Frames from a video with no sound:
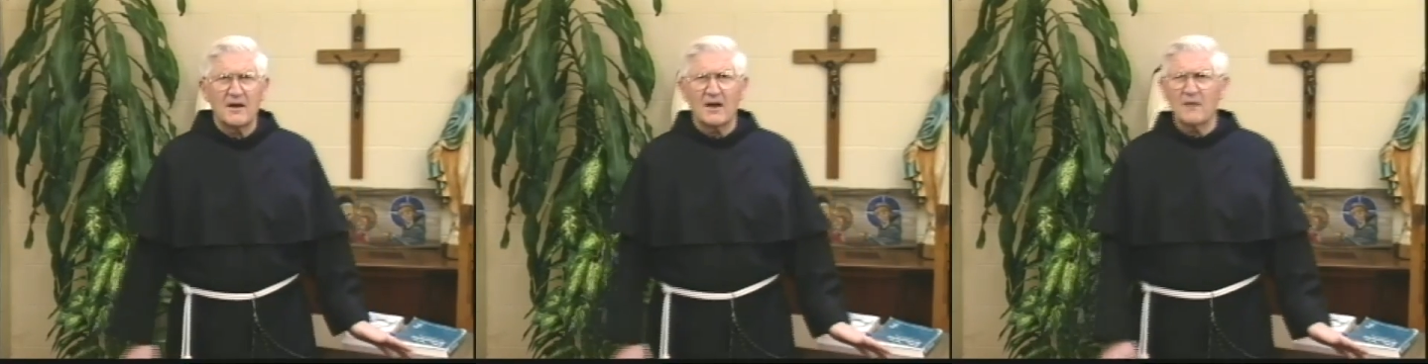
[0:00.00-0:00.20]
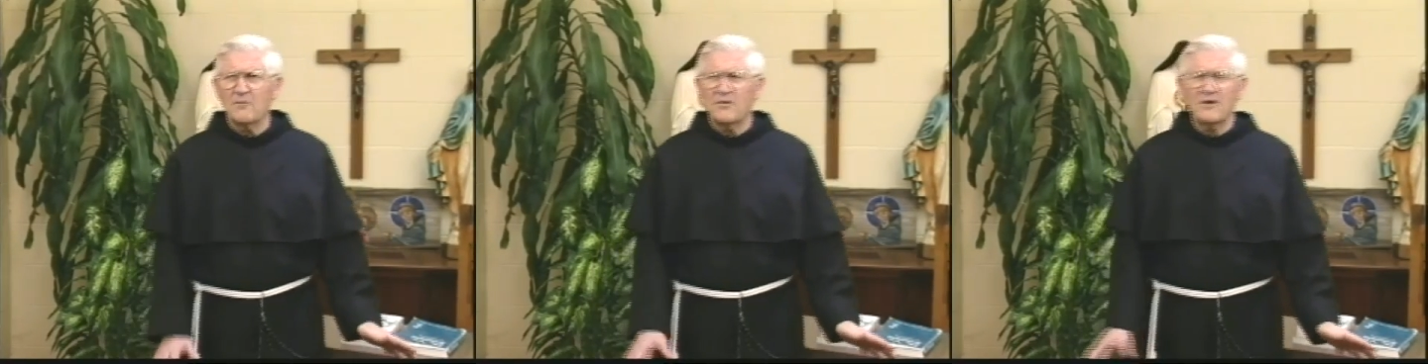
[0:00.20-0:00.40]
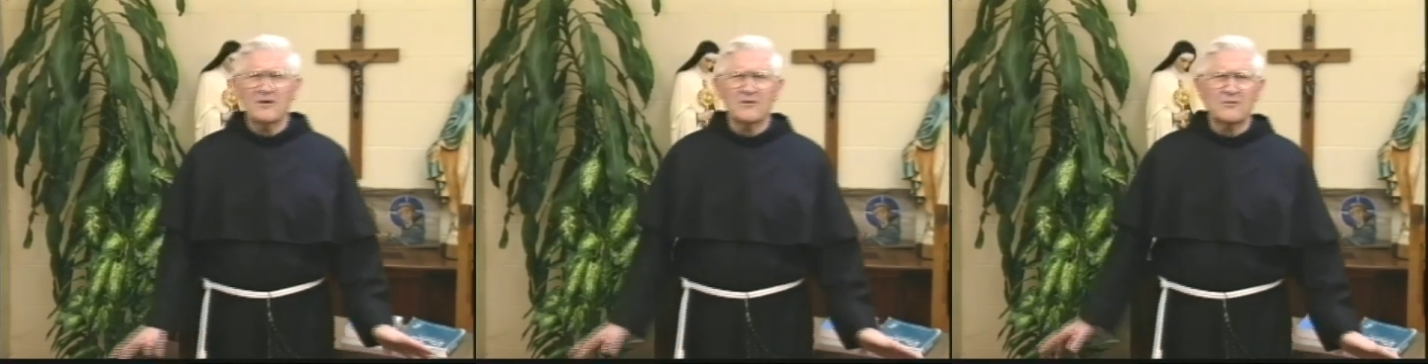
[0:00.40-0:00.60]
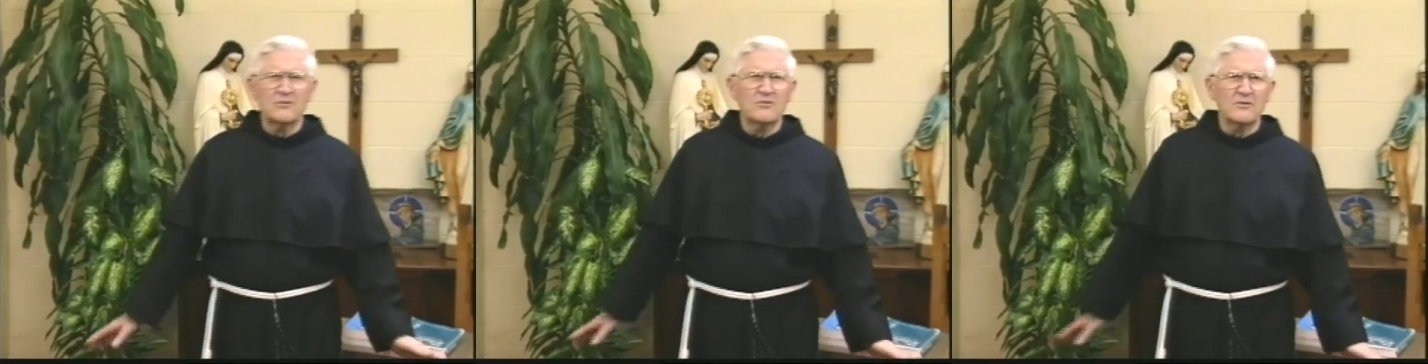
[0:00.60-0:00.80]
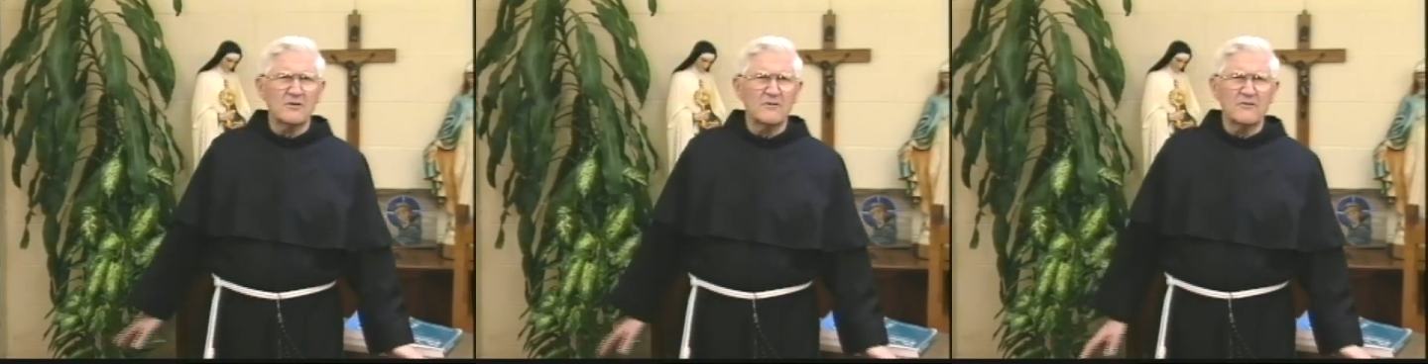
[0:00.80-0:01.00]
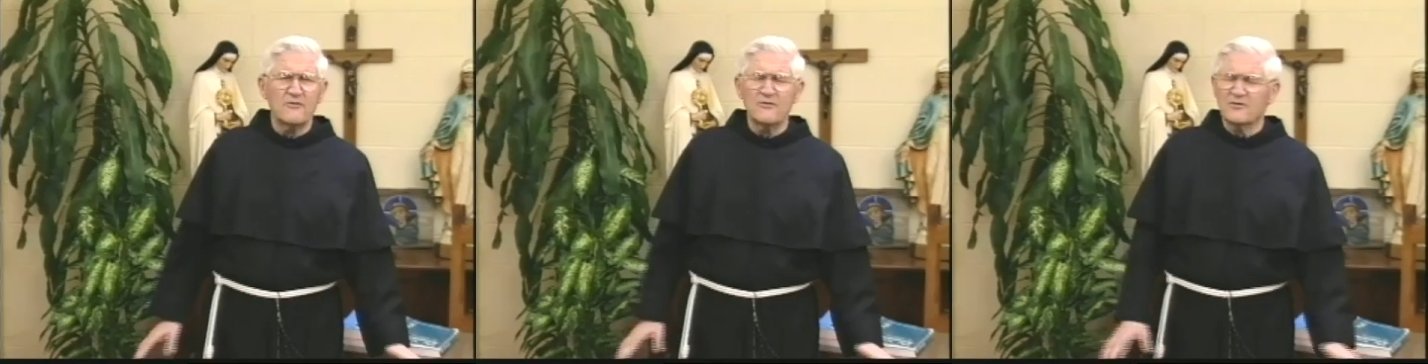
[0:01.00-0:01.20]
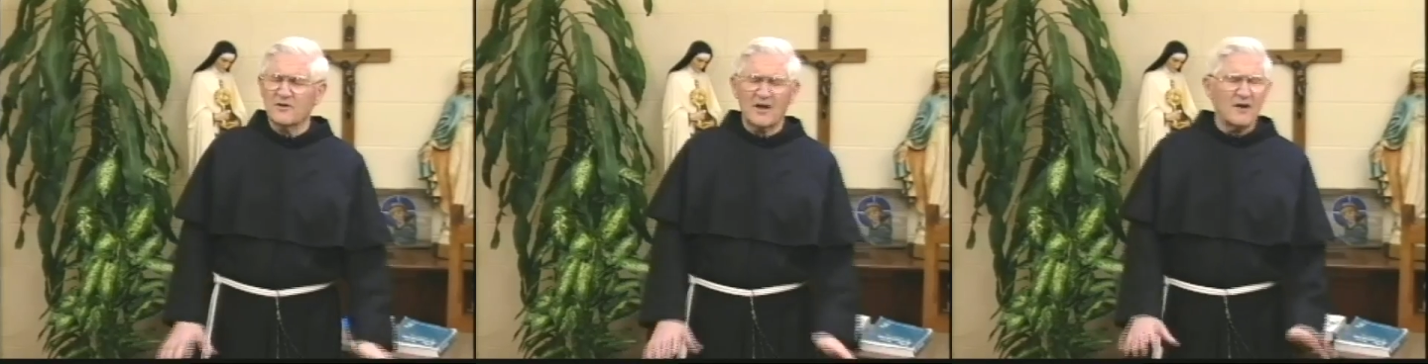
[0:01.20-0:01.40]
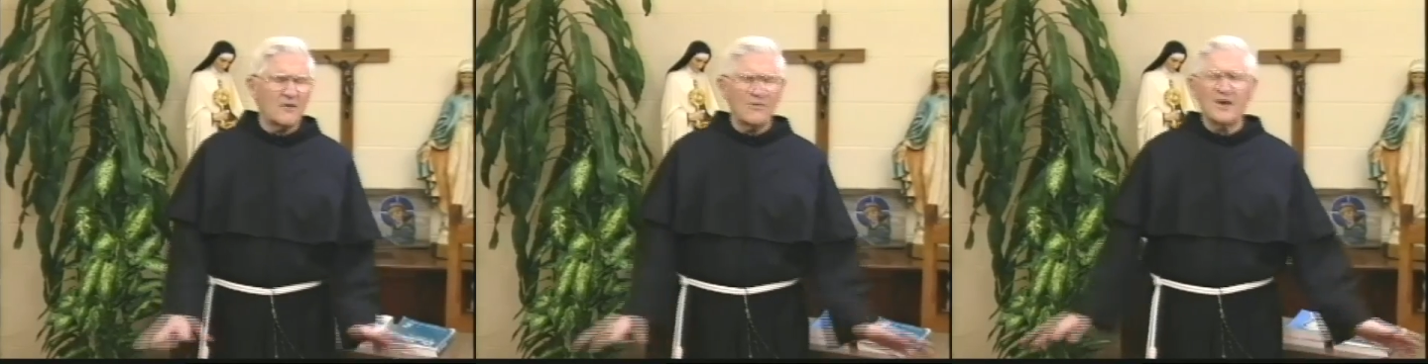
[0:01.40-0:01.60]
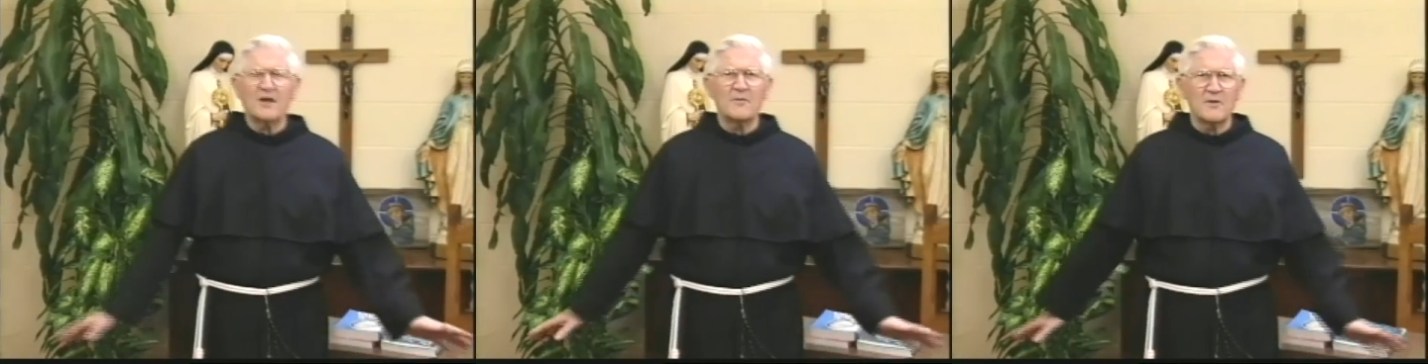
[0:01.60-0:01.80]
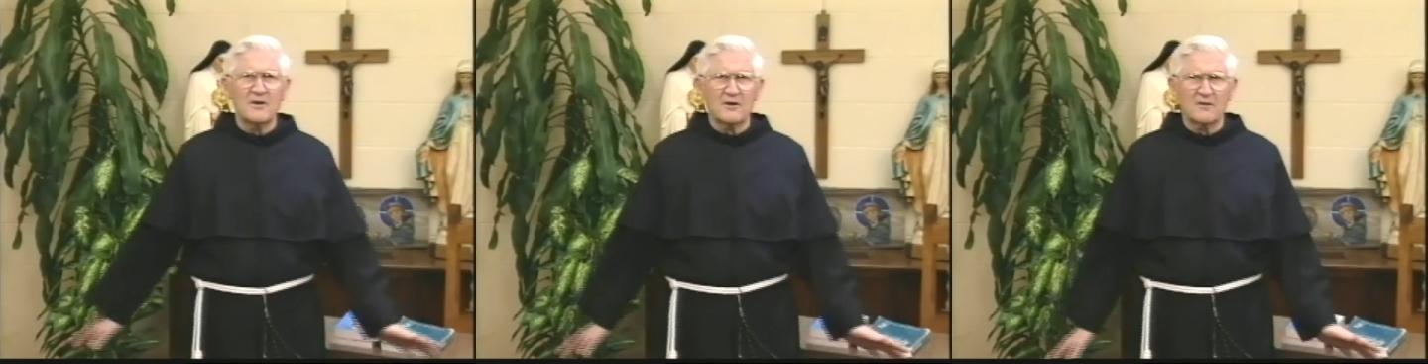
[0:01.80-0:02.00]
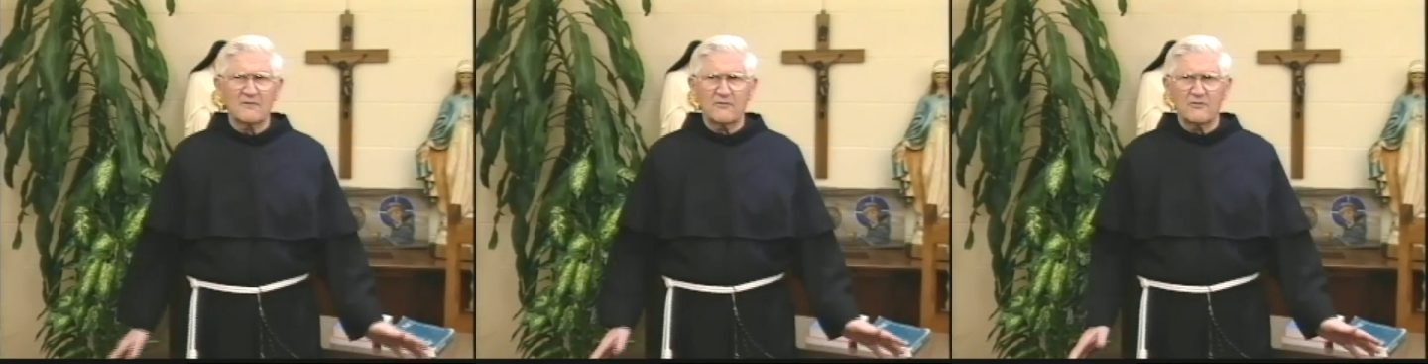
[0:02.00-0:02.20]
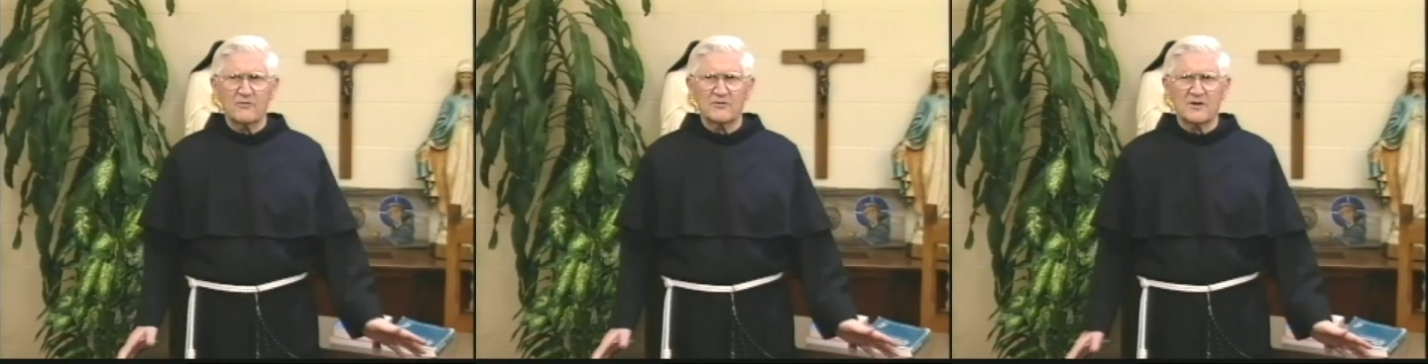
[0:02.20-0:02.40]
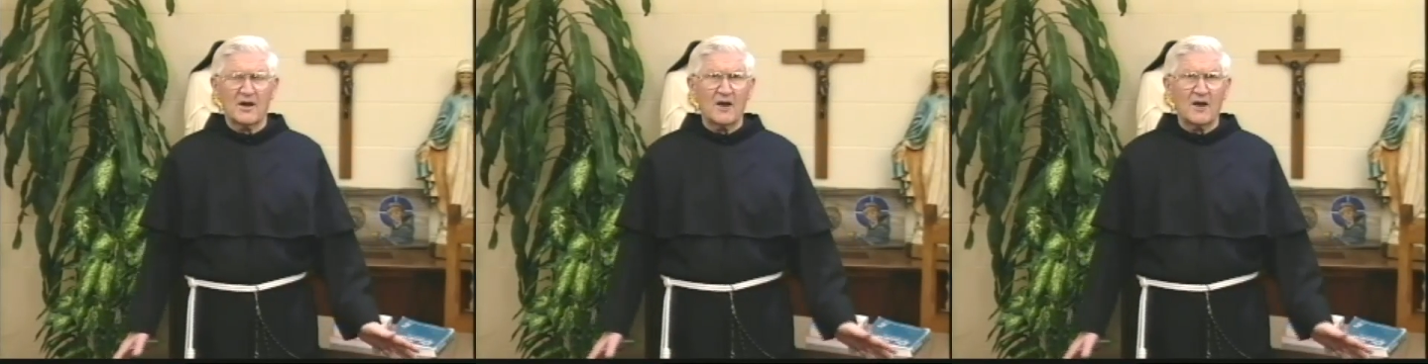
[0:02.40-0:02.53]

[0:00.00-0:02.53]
I'm being too confused. I don't want to be confused.